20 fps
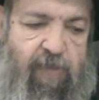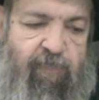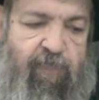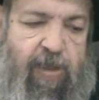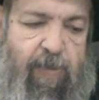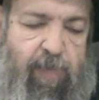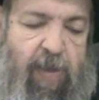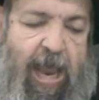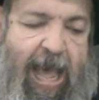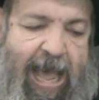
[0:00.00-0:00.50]

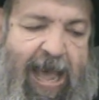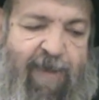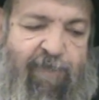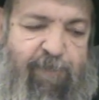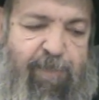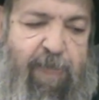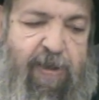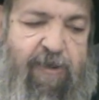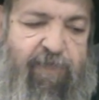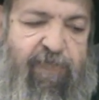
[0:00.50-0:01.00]
Vim
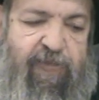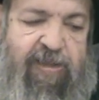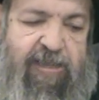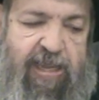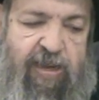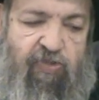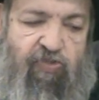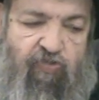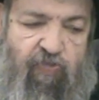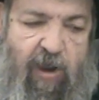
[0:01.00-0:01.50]
lav, but if it
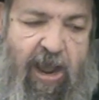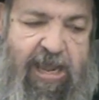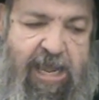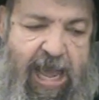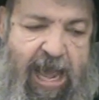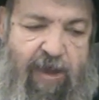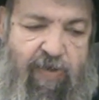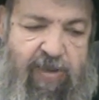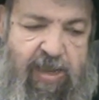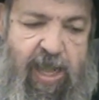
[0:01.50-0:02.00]
didn't
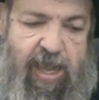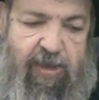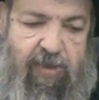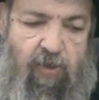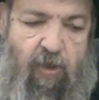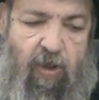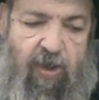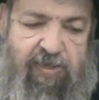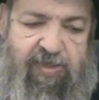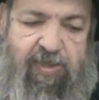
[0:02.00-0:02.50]
dry out
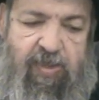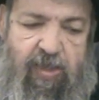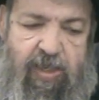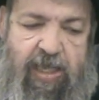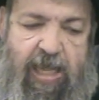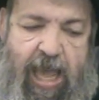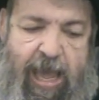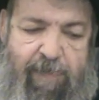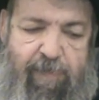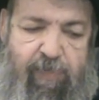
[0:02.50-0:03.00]
yet, also the
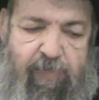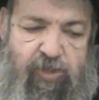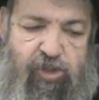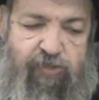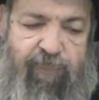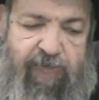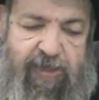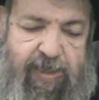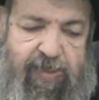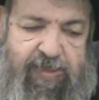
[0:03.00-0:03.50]
kaim
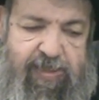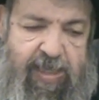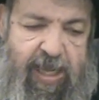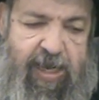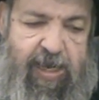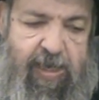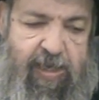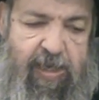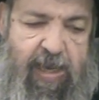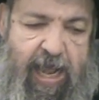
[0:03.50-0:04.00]
b'shvius,
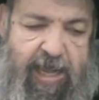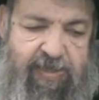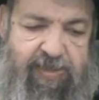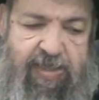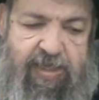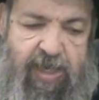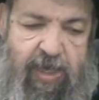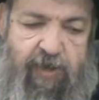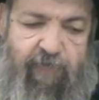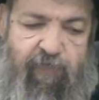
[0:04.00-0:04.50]
then it
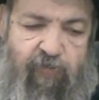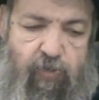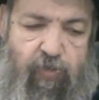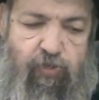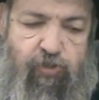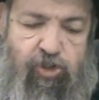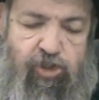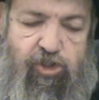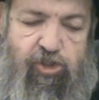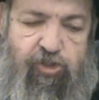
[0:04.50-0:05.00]
has din of
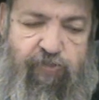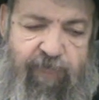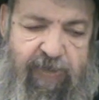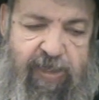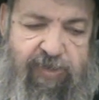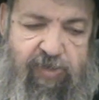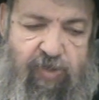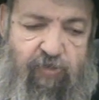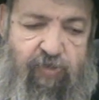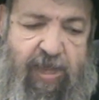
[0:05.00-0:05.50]
kedusha
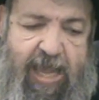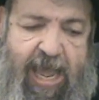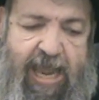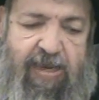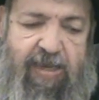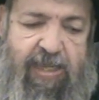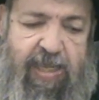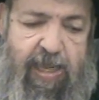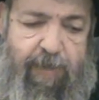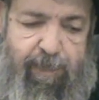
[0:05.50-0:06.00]
shvius. You
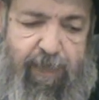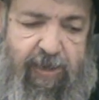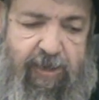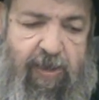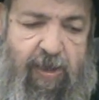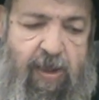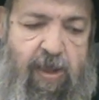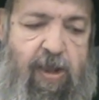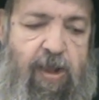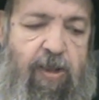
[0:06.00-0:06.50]
can't keep
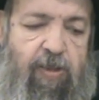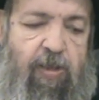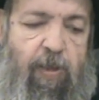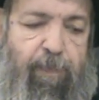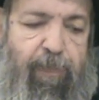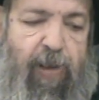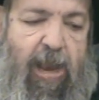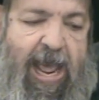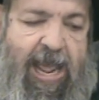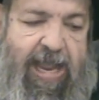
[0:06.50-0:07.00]
it
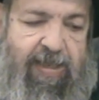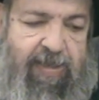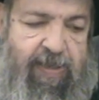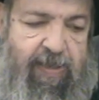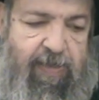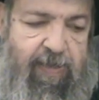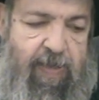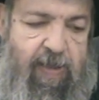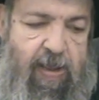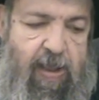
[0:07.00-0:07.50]
to plant
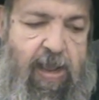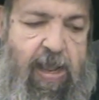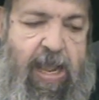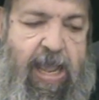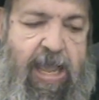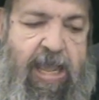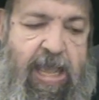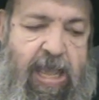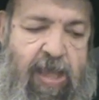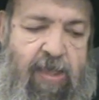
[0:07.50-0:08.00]
it.
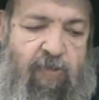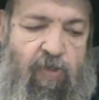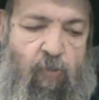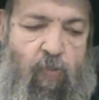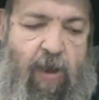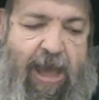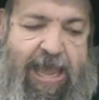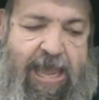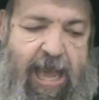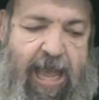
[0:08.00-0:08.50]
Either
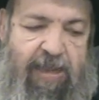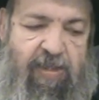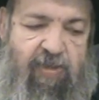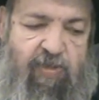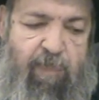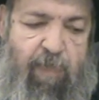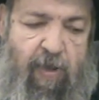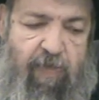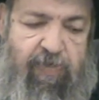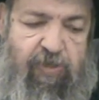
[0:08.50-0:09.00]
way,
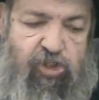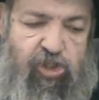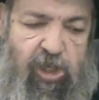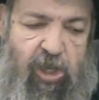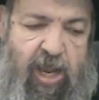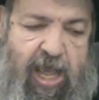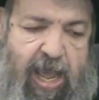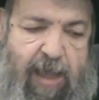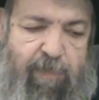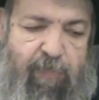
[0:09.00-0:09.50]
hatmara
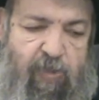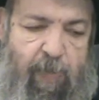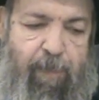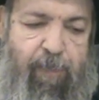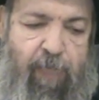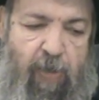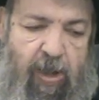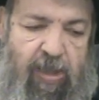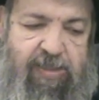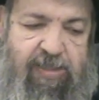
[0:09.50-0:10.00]
shalahem, the
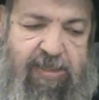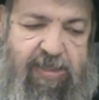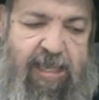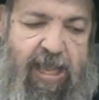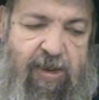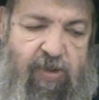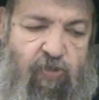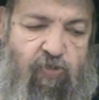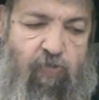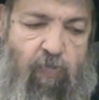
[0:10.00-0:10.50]
buds
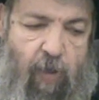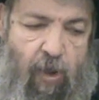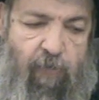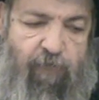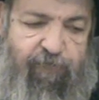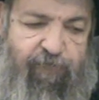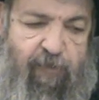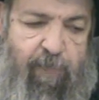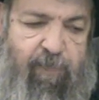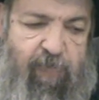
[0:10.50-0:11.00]
that
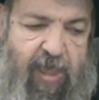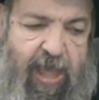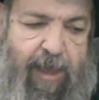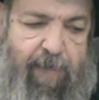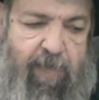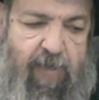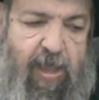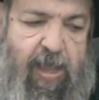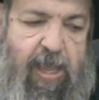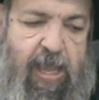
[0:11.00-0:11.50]
grow from
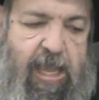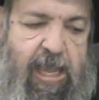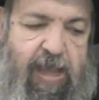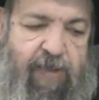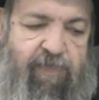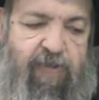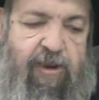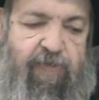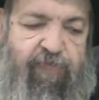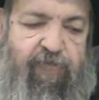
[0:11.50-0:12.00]
them,
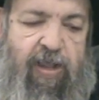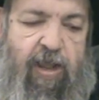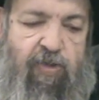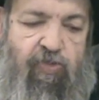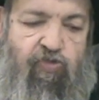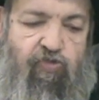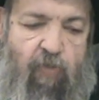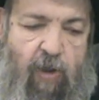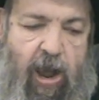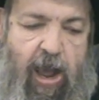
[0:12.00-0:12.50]
even if they're
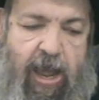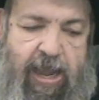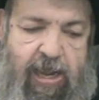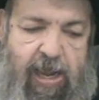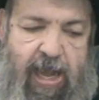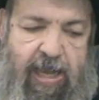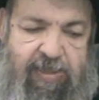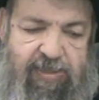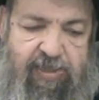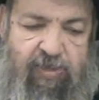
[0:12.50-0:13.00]
dry,
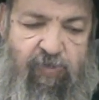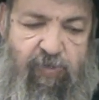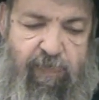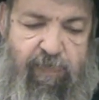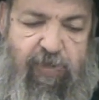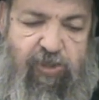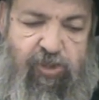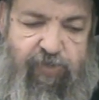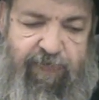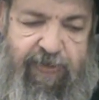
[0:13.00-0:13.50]
asur
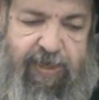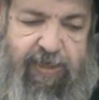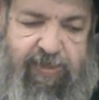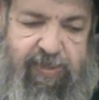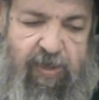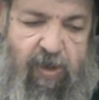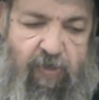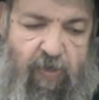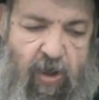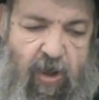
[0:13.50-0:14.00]
and
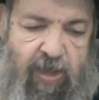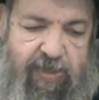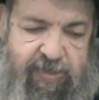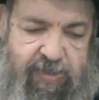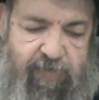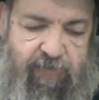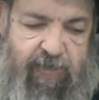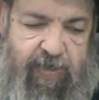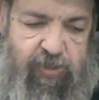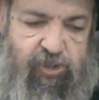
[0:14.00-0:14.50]
b'shvius are
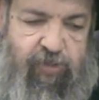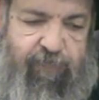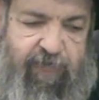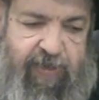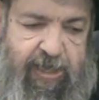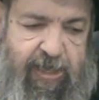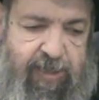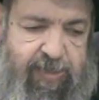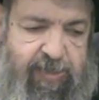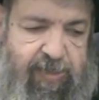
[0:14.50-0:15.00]
asur and
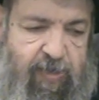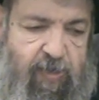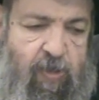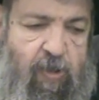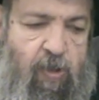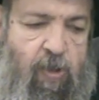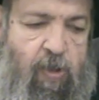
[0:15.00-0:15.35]
shvius.